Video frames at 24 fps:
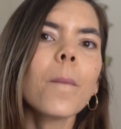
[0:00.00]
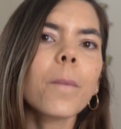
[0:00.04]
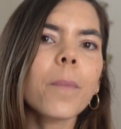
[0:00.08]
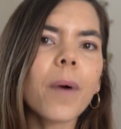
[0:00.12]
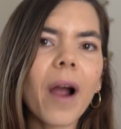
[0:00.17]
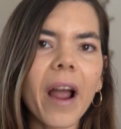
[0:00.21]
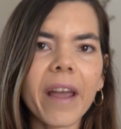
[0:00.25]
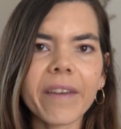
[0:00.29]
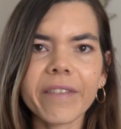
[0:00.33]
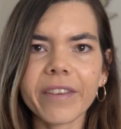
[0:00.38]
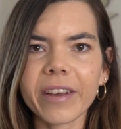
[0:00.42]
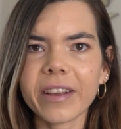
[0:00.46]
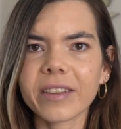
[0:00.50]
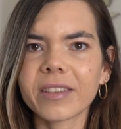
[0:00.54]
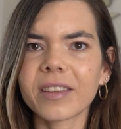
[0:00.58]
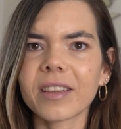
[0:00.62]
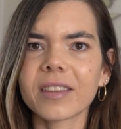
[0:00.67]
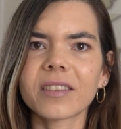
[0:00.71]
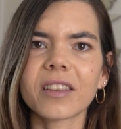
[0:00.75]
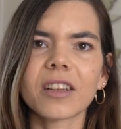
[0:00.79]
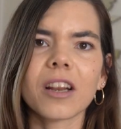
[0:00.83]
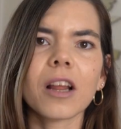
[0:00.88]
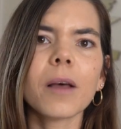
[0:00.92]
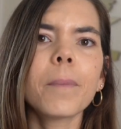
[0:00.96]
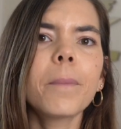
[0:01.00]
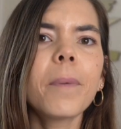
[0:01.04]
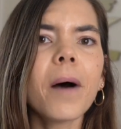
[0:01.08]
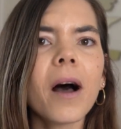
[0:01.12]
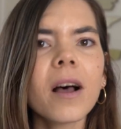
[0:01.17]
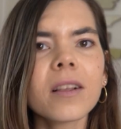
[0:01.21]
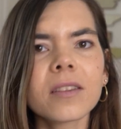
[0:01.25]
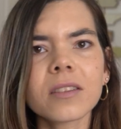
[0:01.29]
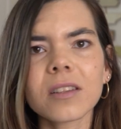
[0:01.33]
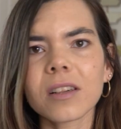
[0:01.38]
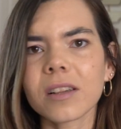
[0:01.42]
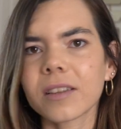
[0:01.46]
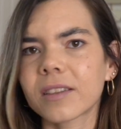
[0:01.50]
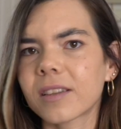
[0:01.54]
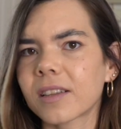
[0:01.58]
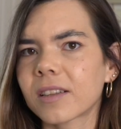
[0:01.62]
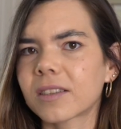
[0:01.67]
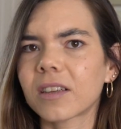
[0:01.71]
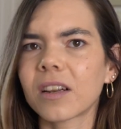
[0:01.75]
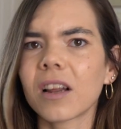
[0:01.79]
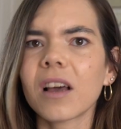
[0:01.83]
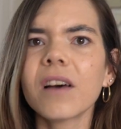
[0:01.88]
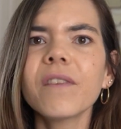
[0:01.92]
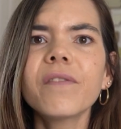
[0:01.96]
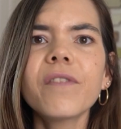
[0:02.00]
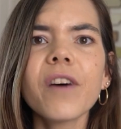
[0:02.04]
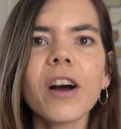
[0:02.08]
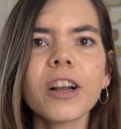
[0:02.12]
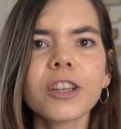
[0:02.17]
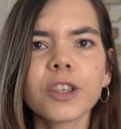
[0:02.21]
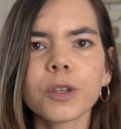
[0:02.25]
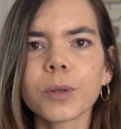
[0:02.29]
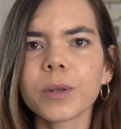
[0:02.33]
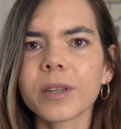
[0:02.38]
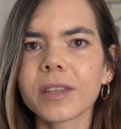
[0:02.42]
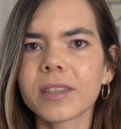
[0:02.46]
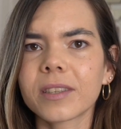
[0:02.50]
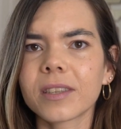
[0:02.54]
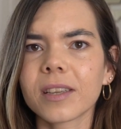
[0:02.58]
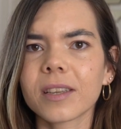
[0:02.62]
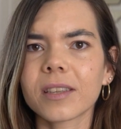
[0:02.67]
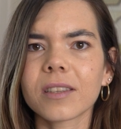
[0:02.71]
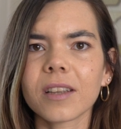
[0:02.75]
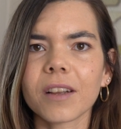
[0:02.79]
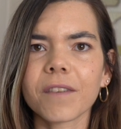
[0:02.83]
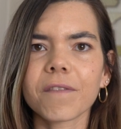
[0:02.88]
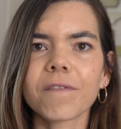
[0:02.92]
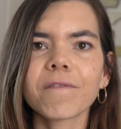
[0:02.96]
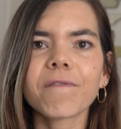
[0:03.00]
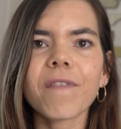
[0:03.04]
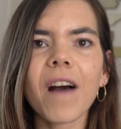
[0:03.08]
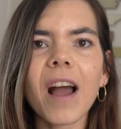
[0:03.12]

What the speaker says: private assistant, a personal assistant, a virtual assistant,